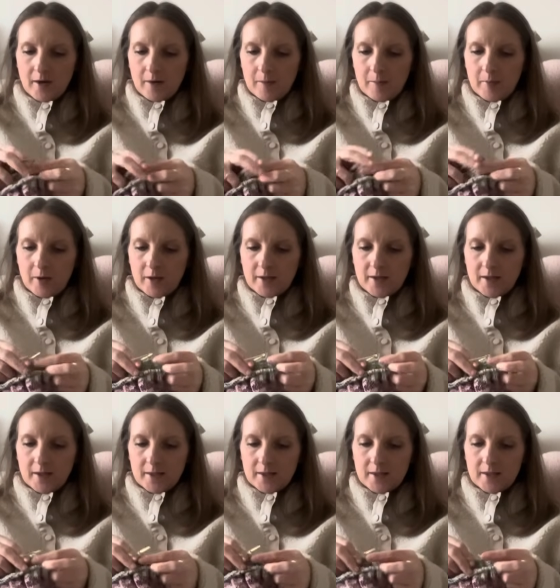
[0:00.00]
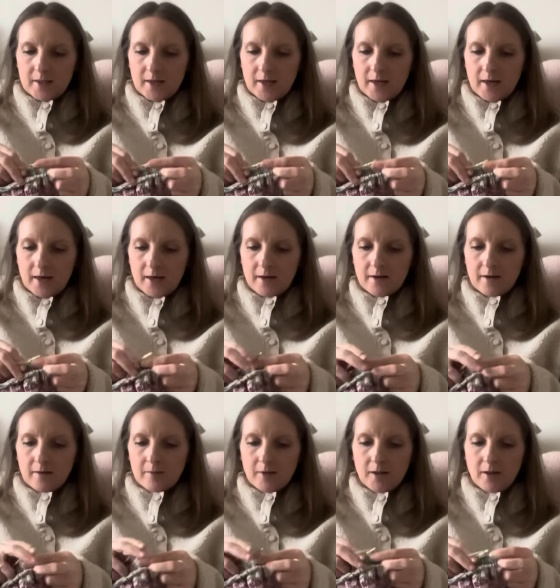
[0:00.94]
But needless to say, I
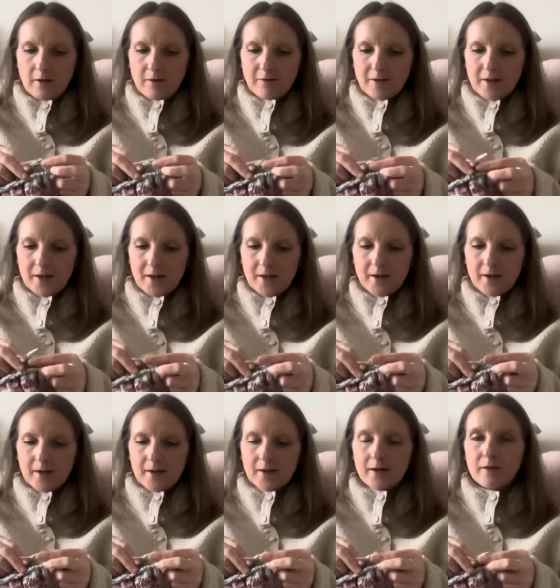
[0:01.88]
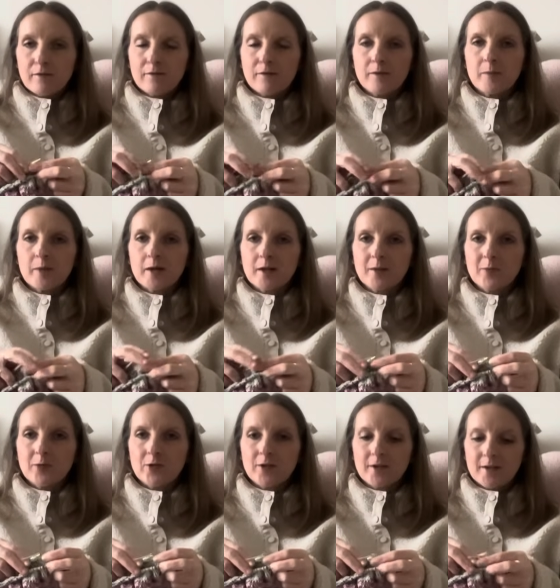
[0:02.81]
am loving it and I have barely
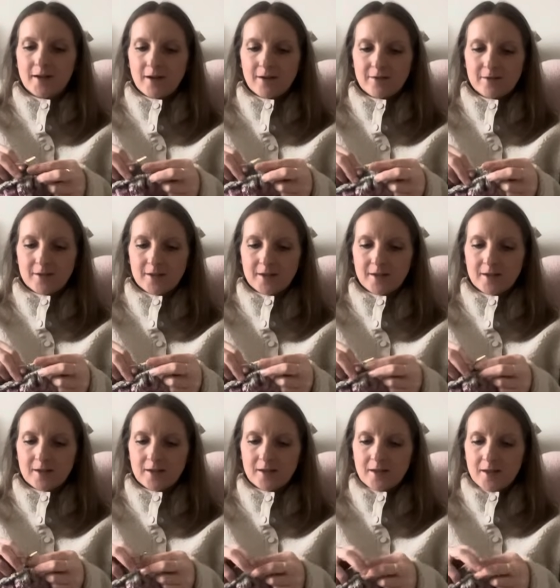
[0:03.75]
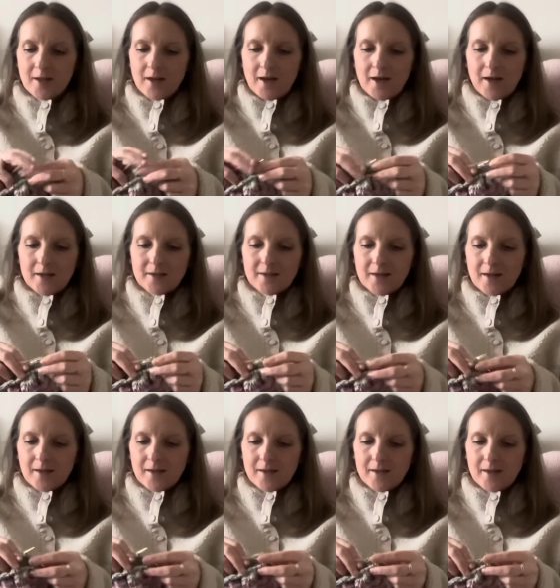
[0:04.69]
put it down since I
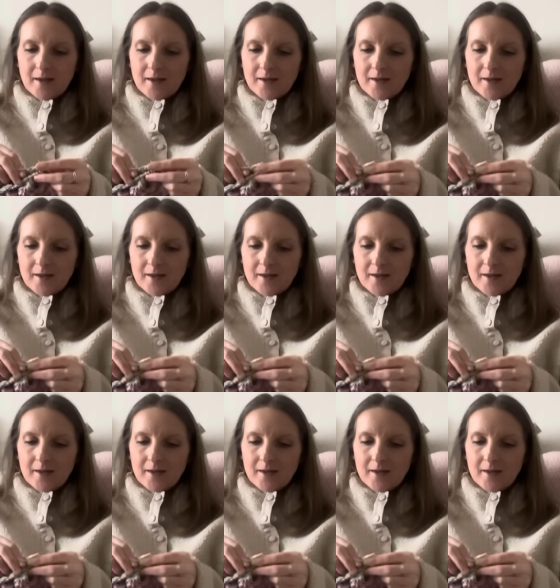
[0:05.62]
started it.